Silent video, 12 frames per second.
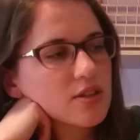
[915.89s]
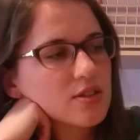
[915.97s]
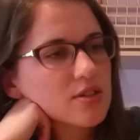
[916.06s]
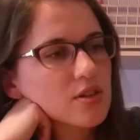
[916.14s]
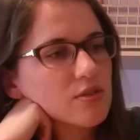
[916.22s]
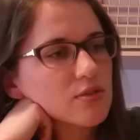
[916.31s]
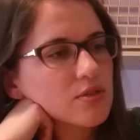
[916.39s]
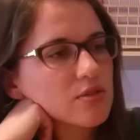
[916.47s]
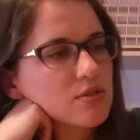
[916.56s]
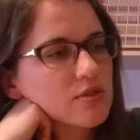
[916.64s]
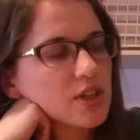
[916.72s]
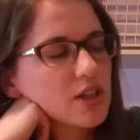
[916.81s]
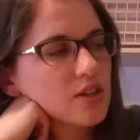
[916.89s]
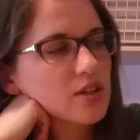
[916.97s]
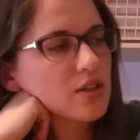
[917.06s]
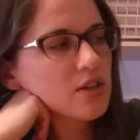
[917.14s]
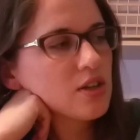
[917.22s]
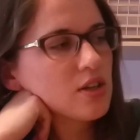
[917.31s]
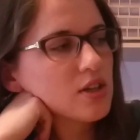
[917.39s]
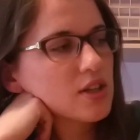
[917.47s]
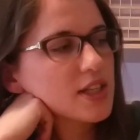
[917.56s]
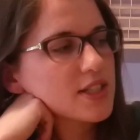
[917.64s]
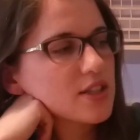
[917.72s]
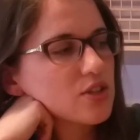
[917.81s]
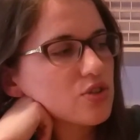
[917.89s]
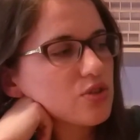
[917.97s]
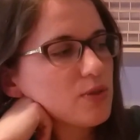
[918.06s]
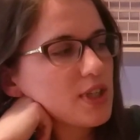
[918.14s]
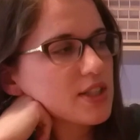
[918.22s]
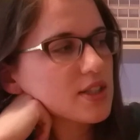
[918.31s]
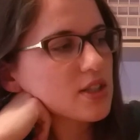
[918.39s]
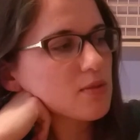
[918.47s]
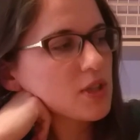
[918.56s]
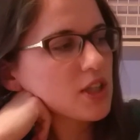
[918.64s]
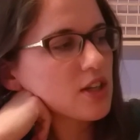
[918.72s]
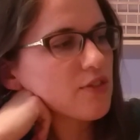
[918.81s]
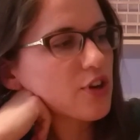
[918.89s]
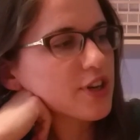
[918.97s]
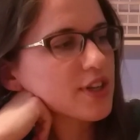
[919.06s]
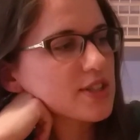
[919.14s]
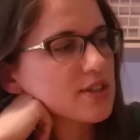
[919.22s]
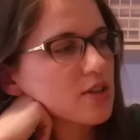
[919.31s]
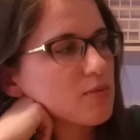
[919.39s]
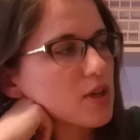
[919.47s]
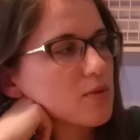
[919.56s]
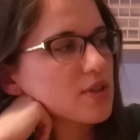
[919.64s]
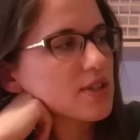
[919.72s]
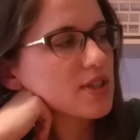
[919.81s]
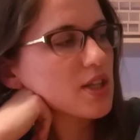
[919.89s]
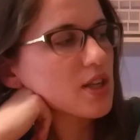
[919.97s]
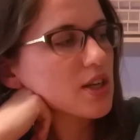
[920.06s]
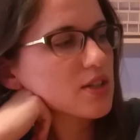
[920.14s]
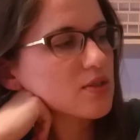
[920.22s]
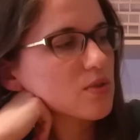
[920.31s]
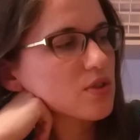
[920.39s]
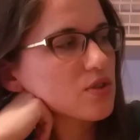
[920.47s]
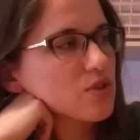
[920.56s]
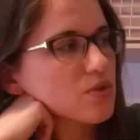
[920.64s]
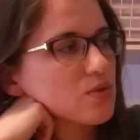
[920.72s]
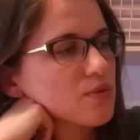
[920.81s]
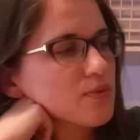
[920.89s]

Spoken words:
So in less than 2 weeks, at the beginning of August, I'll be able to see the next one too.